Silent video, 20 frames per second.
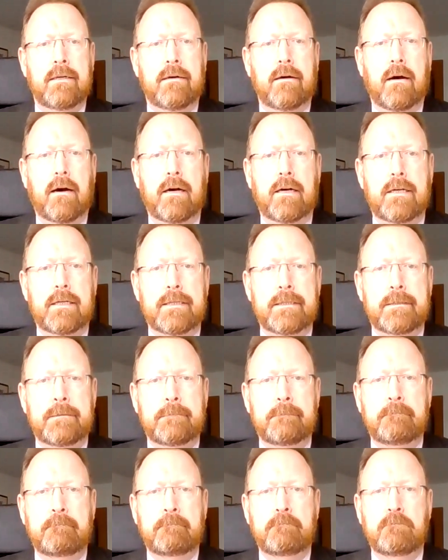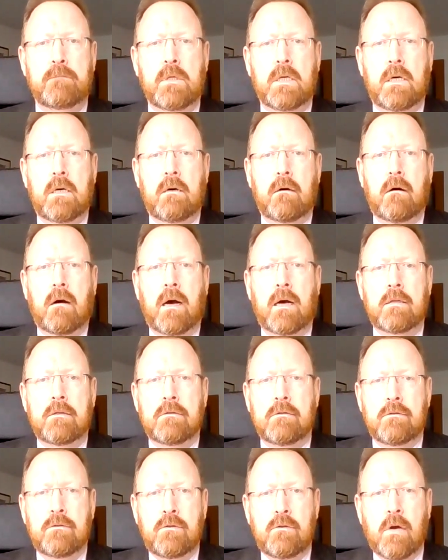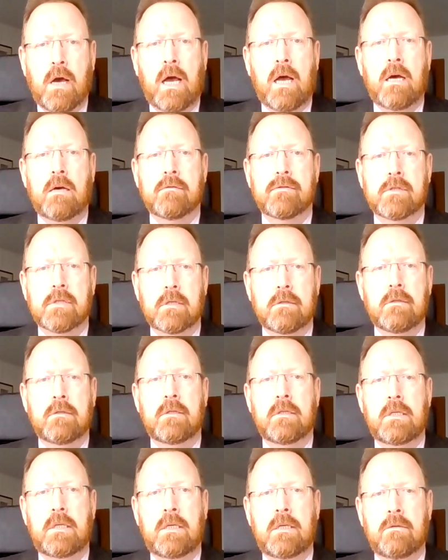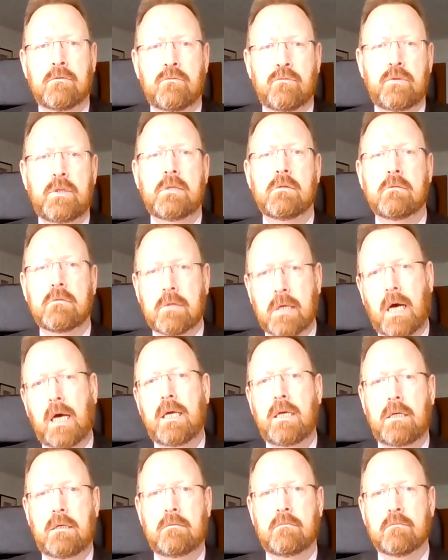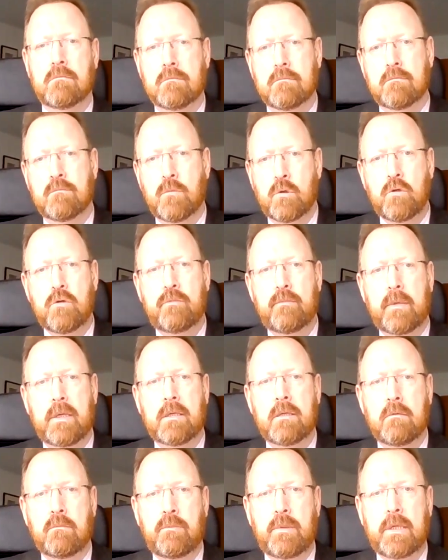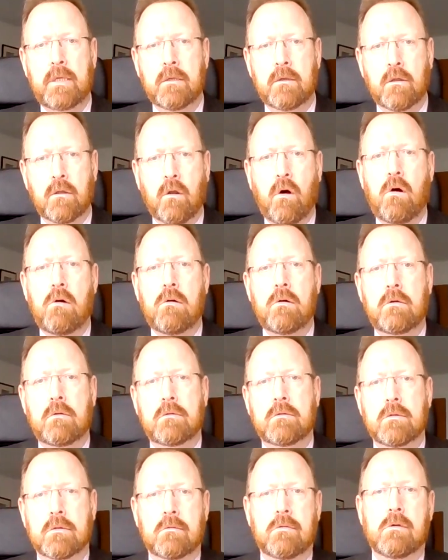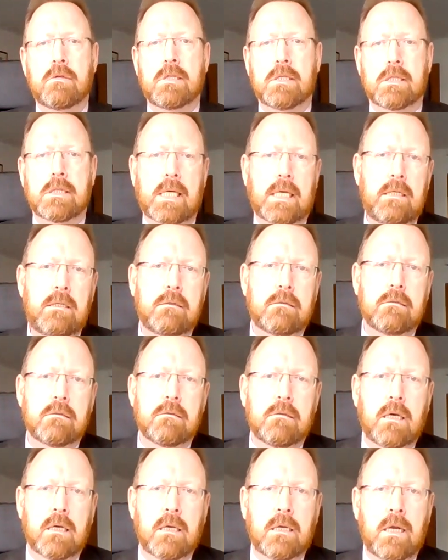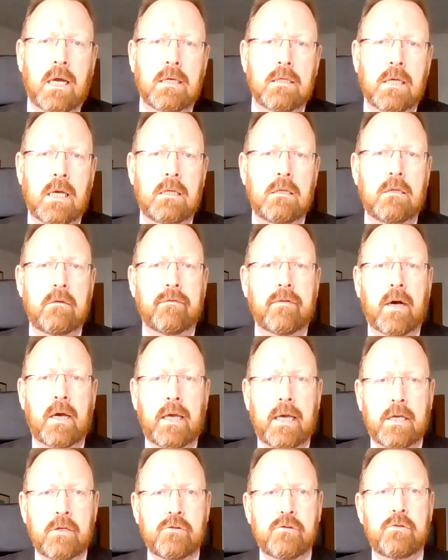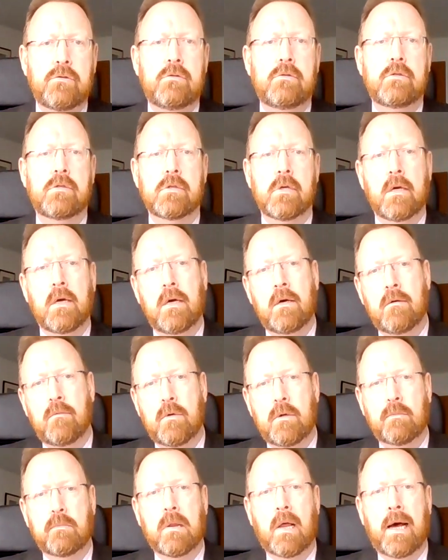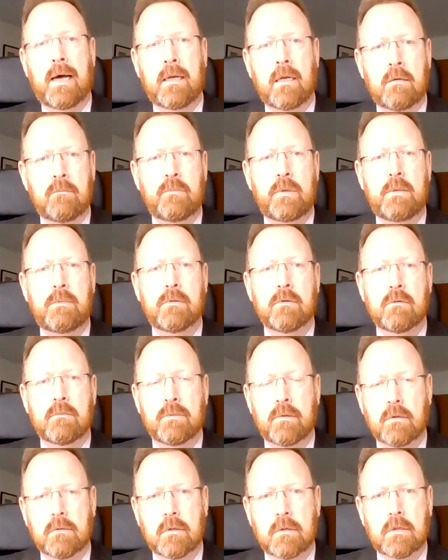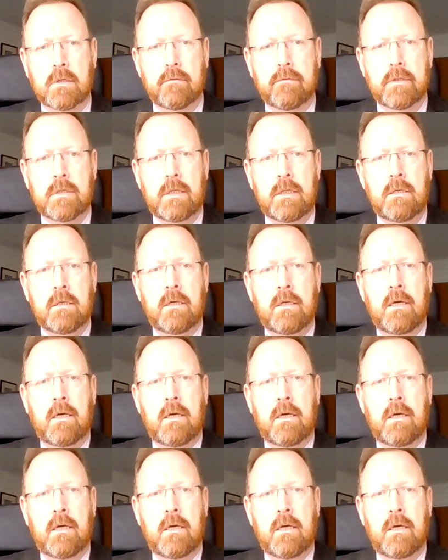and you have suddenly real-time movement being logged across a site that can identify issues with plant and people productivity.